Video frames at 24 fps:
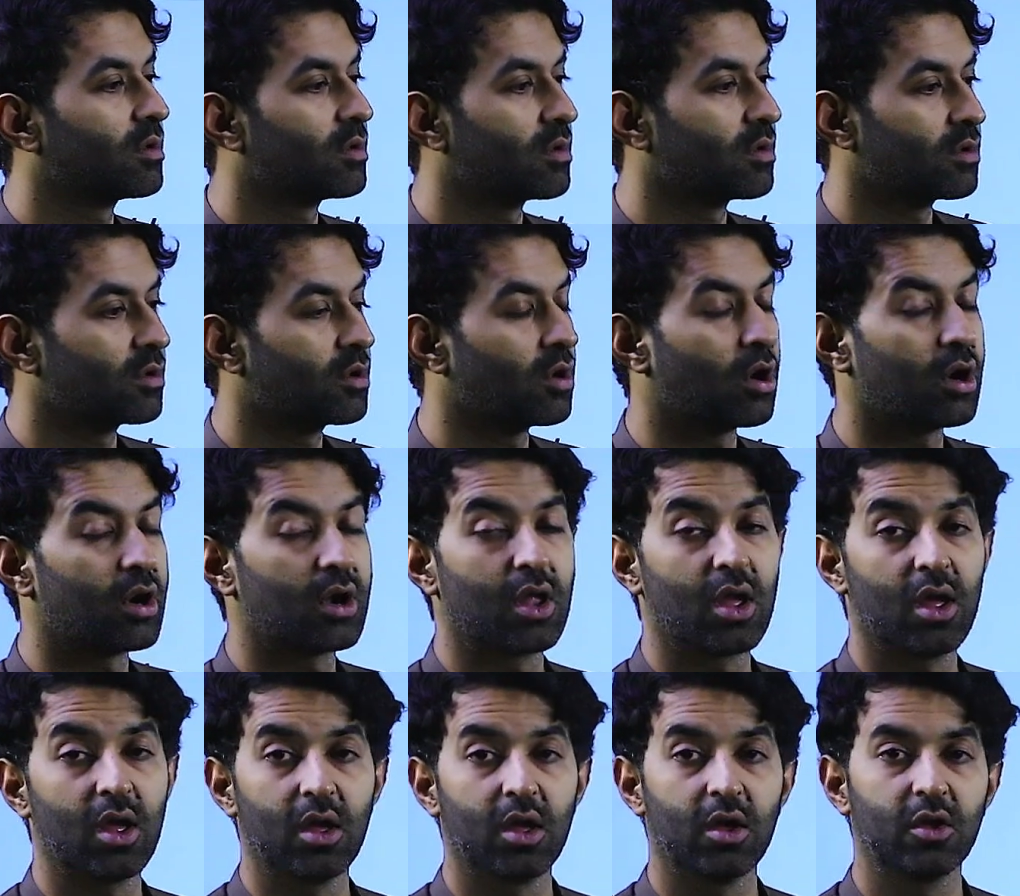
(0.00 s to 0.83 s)
Good.
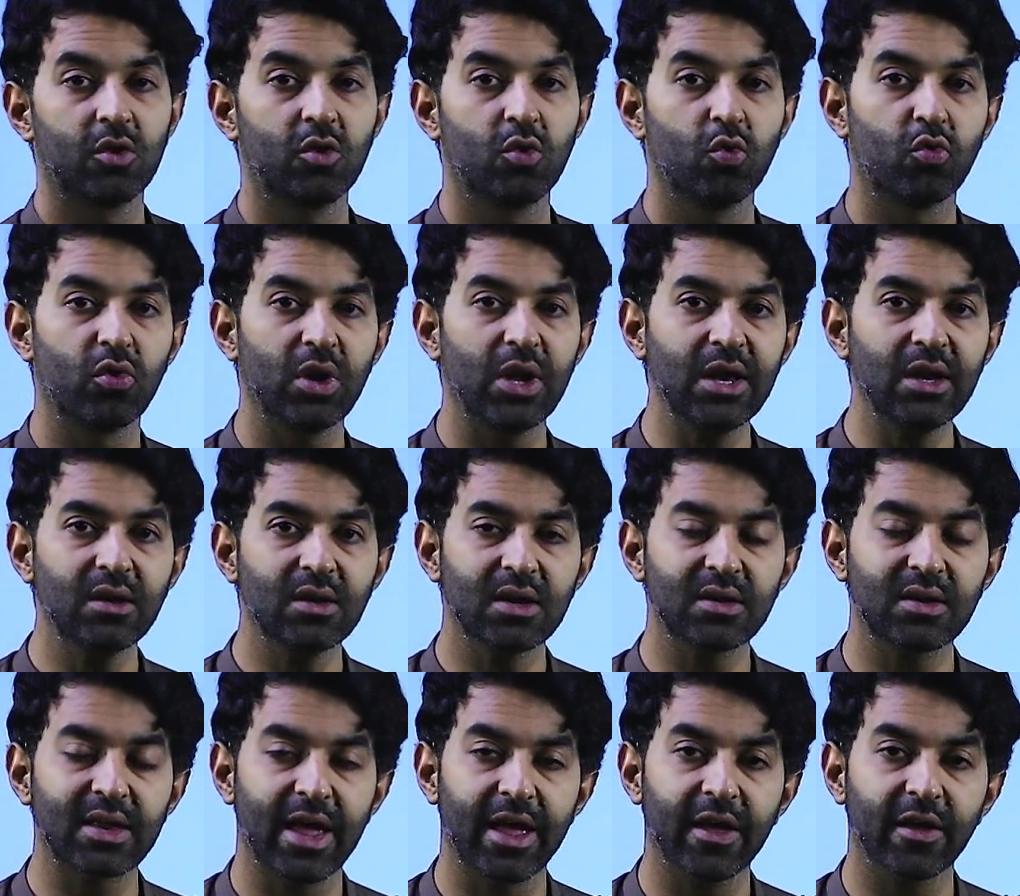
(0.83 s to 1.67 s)
You read the
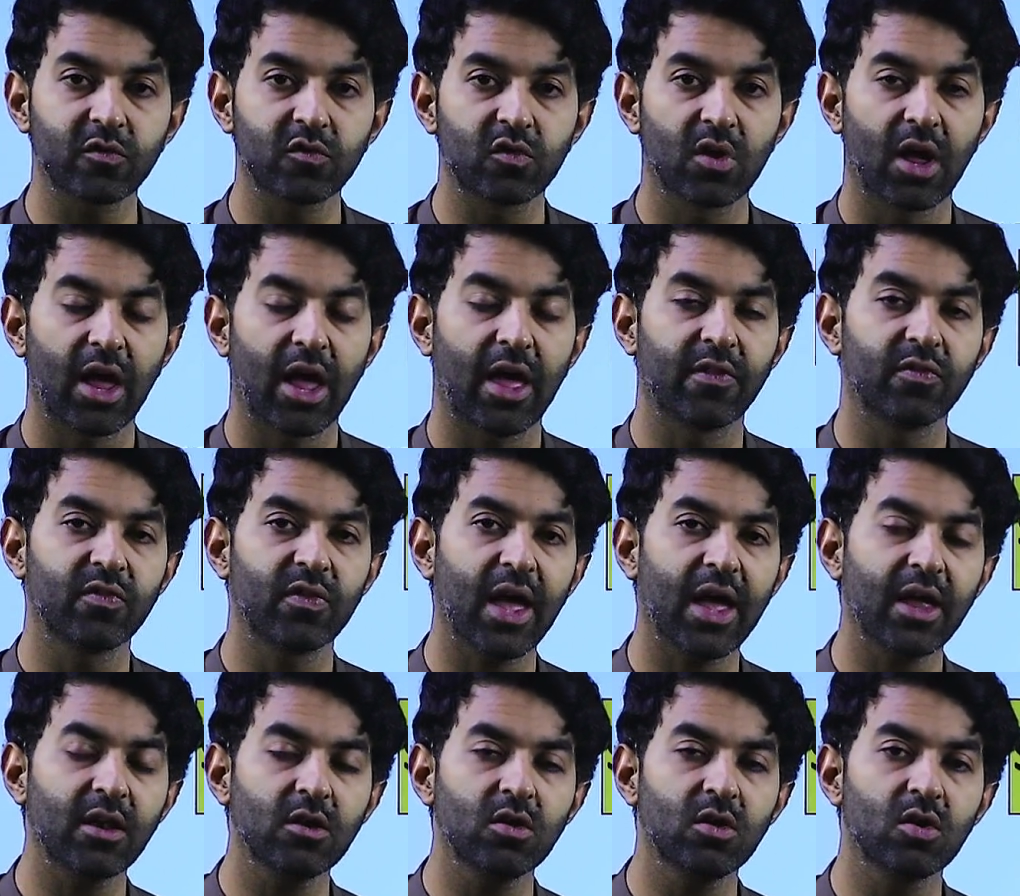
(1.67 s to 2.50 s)
text and
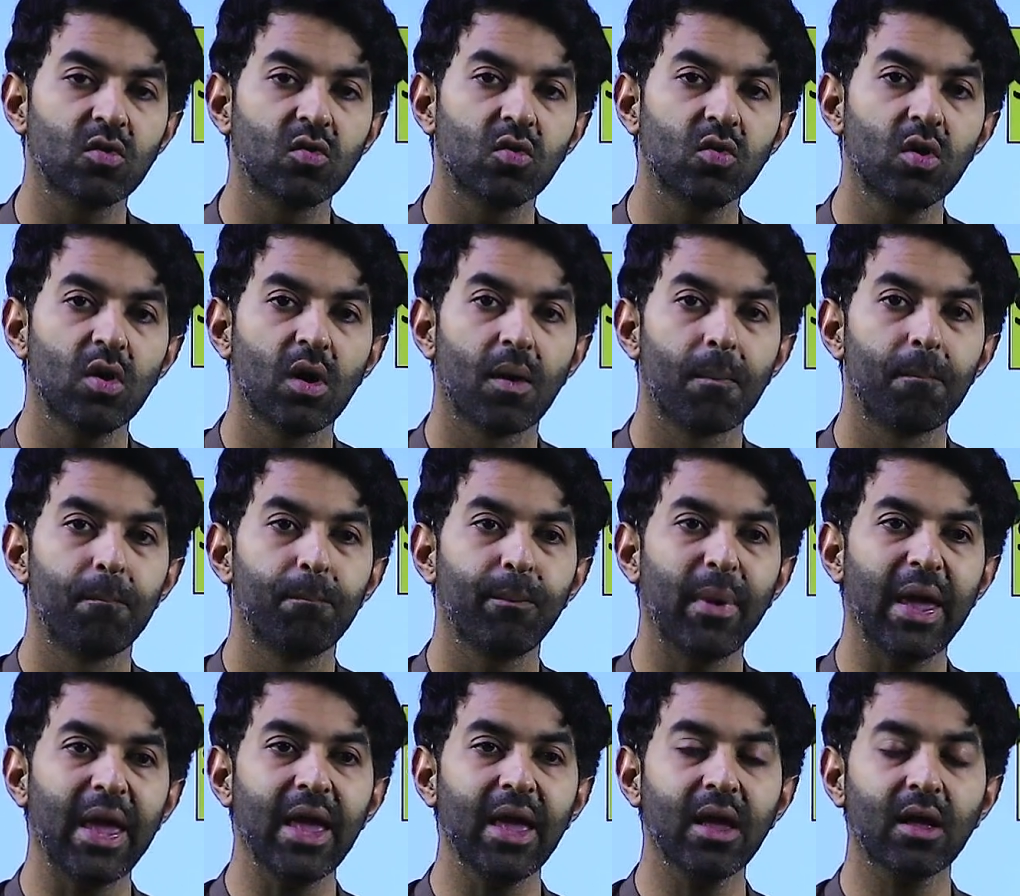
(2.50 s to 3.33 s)
then you
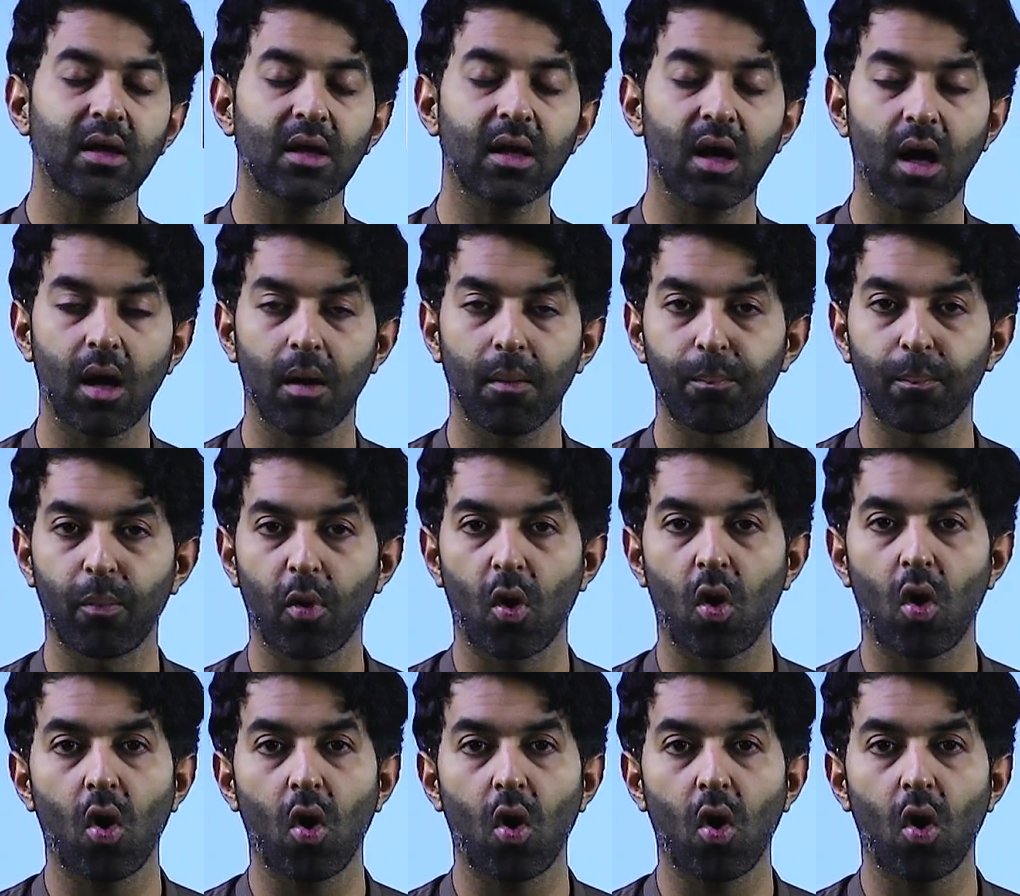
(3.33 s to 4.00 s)
make up,